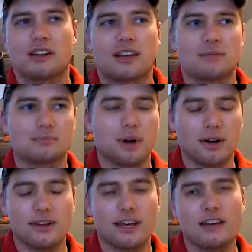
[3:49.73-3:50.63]
And
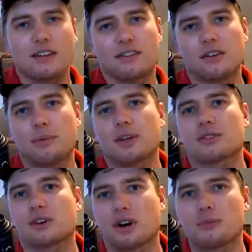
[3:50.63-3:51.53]
part of that is just because
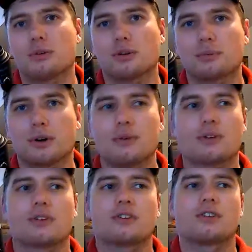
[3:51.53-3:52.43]
cardboard boats
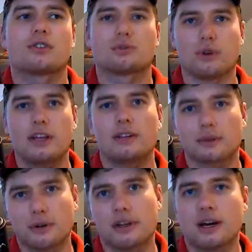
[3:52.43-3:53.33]
are such a great
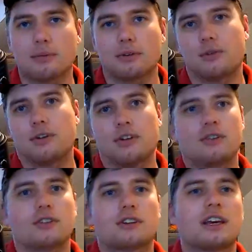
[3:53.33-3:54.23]
learning opportunity to
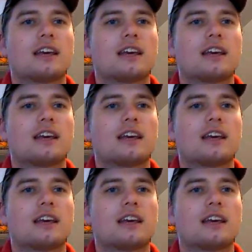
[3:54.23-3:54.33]
just